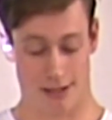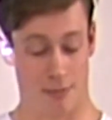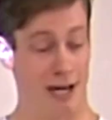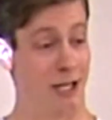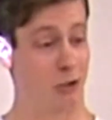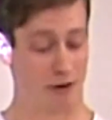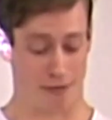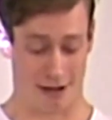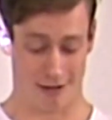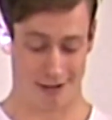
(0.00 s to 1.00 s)
The military
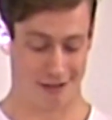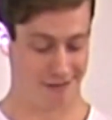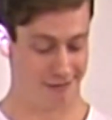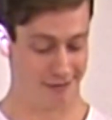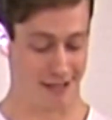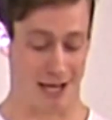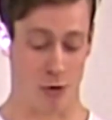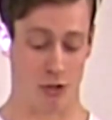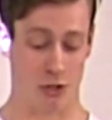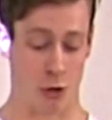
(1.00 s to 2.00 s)
felt that
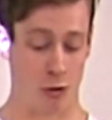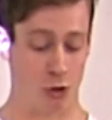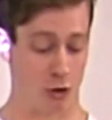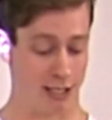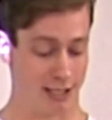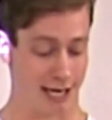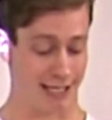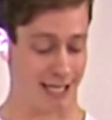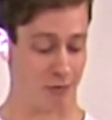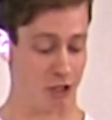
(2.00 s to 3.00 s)
there was no choice
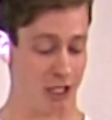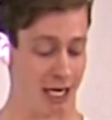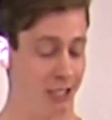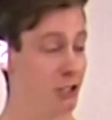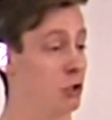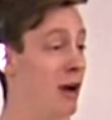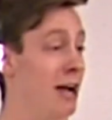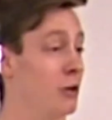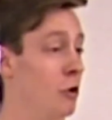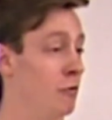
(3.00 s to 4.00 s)
except to change the track
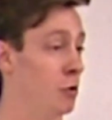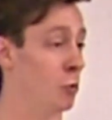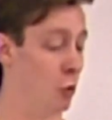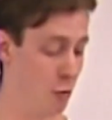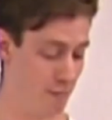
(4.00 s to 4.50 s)
of the wall.